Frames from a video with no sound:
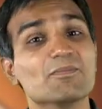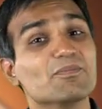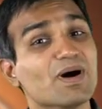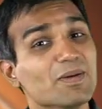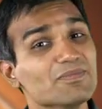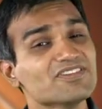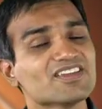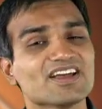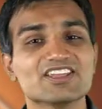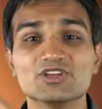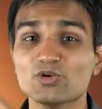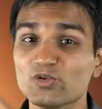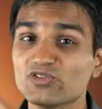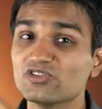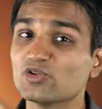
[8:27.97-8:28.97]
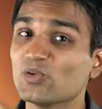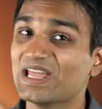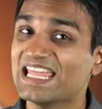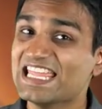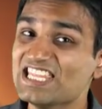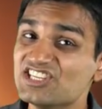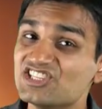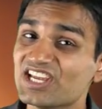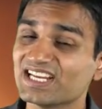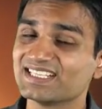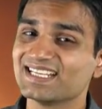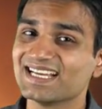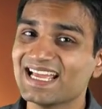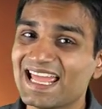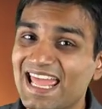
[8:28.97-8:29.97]
Pumps are used to
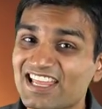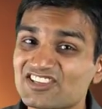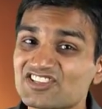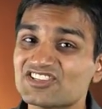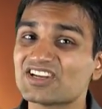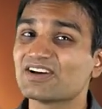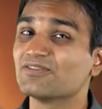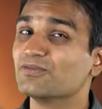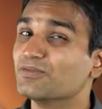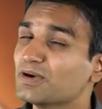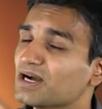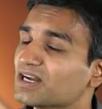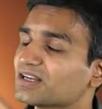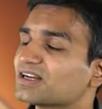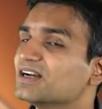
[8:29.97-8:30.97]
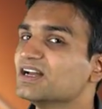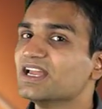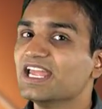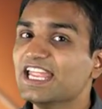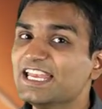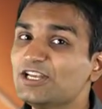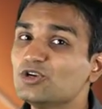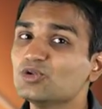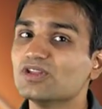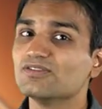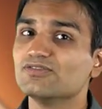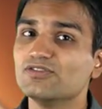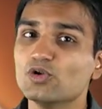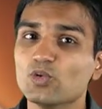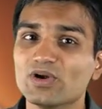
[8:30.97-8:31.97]
inject extra work into the
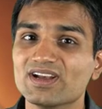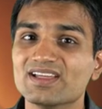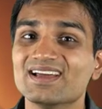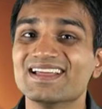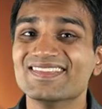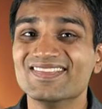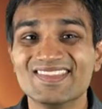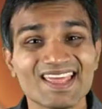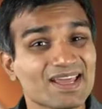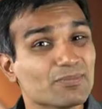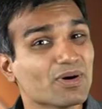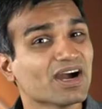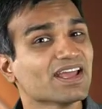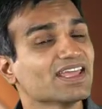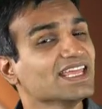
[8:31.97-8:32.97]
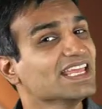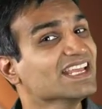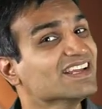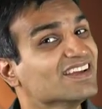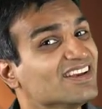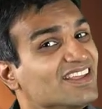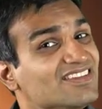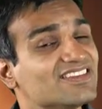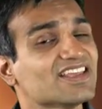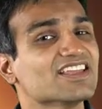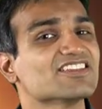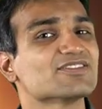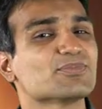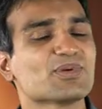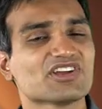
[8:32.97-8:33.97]
fluid thereby increasing
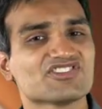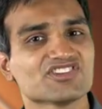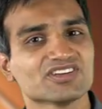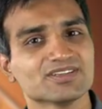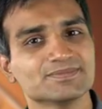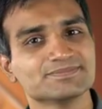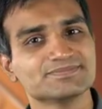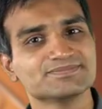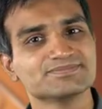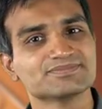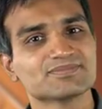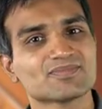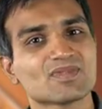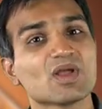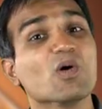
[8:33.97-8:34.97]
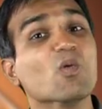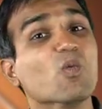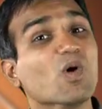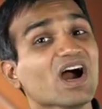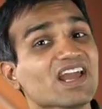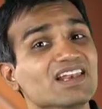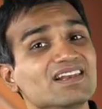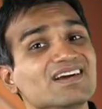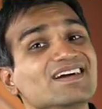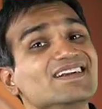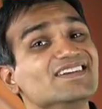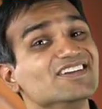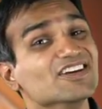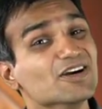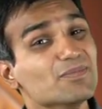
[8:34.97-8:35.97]
its pressure. While
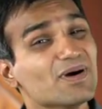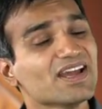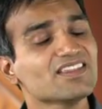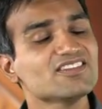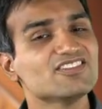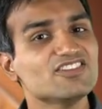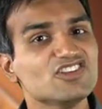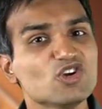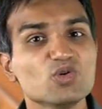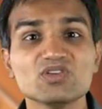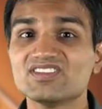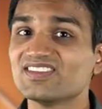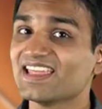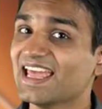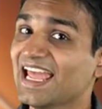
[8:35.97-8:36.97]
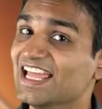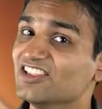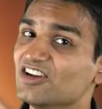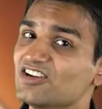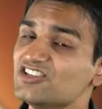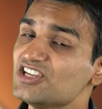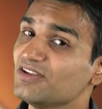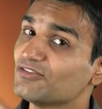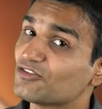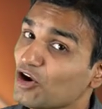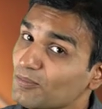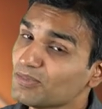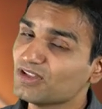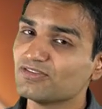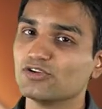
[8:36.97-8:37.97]
turbines use the energy
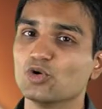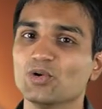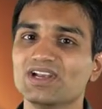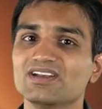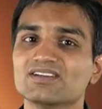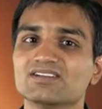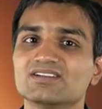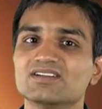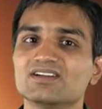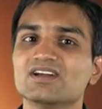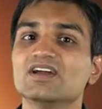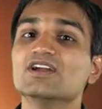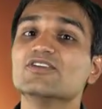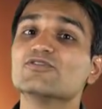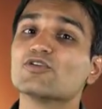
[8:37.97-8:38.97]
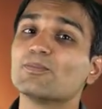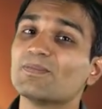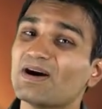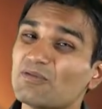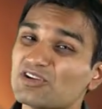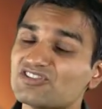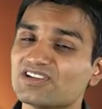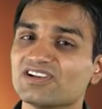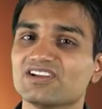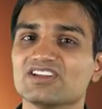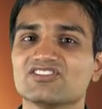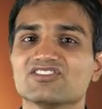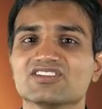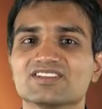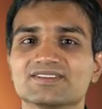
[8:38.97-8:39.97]
from the fluid for power
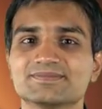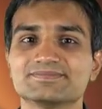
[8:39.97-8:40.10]
generation.